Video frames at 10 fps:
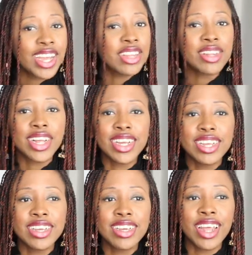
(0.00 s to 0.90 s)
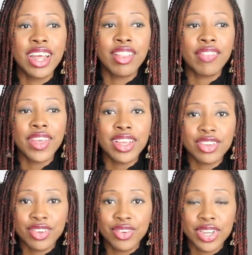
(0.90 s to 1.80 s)
I don't like it. I don't think
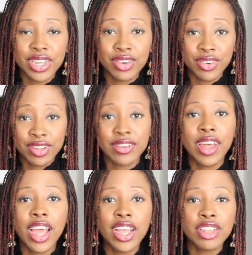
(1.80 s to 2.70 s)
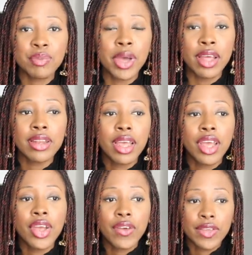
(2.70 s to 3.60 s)
it's it looks nice, but
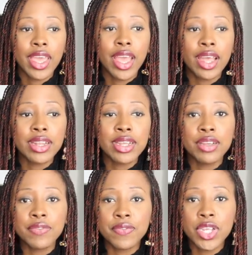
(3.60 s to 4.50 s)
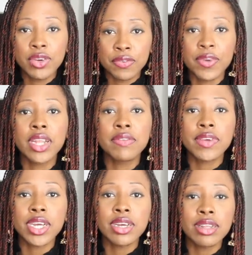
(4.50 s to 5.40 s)
again, if you're a fan of
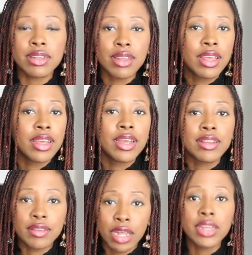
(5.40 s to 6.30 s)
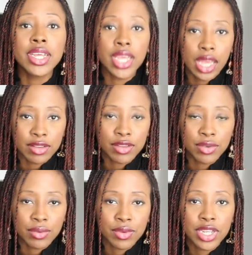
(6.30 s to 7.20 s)
it, it's not against
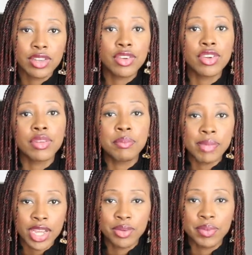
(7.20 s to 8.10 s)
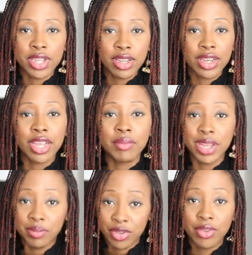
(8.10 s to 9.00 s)
you. It's just my opinion and
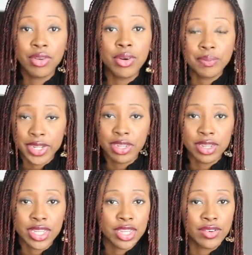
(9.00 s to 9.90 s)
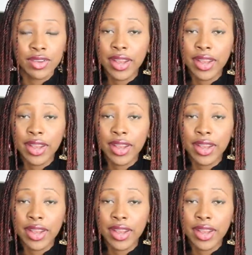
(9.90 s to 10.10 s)
my pure opinion here.